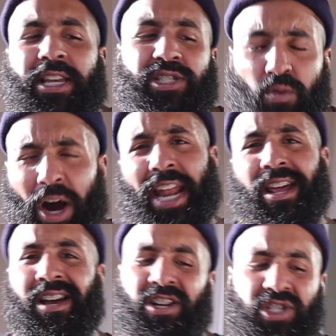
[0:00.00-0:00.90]
squat,
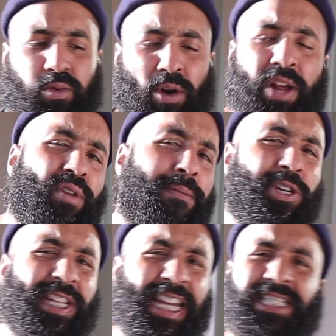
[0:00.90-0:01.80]
20 reps
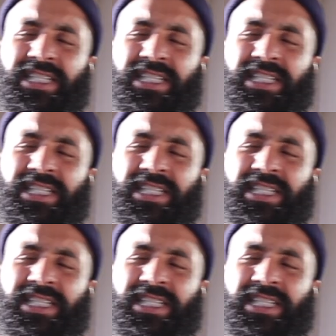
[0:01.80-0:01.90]
on each